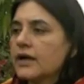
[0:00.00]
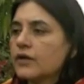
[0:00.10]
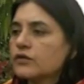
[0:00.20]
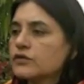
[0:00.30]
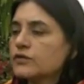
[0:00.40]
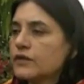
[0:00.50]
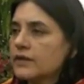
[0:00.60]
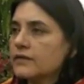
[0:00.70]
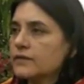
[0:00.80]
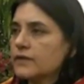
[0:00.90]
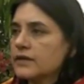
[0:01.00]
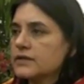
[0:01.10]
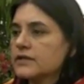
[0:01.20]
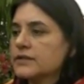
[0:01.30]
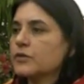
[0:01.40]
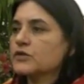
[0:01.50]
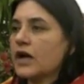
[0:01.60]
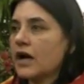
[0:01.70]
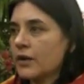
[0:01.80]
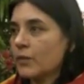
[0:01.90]
I also think that suppose
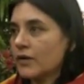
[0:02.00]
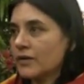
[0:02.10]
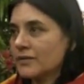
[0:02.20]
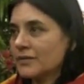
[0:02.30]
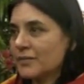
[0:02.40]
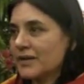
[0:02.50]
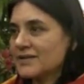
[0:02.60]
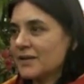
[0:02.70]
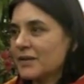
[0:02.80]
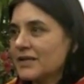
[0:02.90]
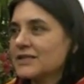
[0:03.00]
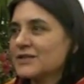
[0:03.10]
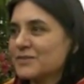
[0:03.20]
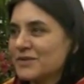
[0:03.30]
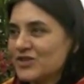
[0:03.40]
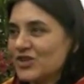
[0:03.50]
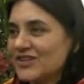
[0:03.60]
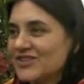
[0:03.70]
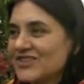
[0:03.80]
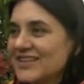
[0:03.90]
I were, by some hideous
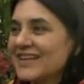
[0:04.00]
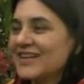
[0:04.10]
mischance,